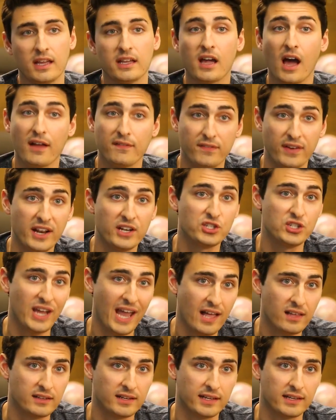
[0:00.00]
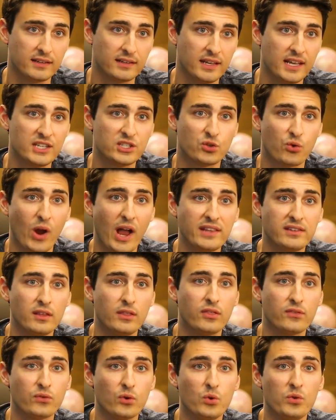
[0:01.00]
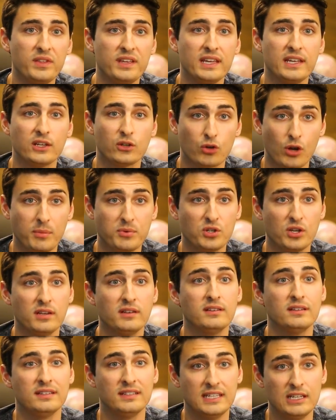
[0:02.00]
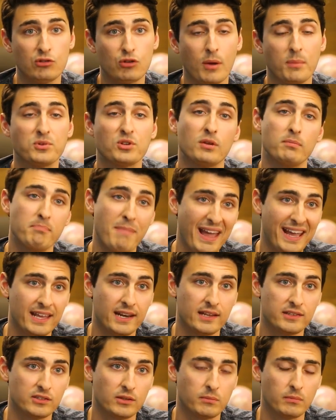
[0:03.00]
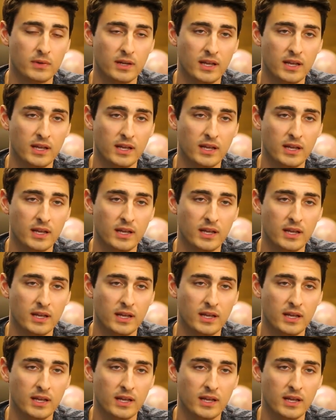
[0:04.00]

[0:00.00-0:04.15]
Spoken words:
Confidentiality is granted through the encryption-decryption mechanism,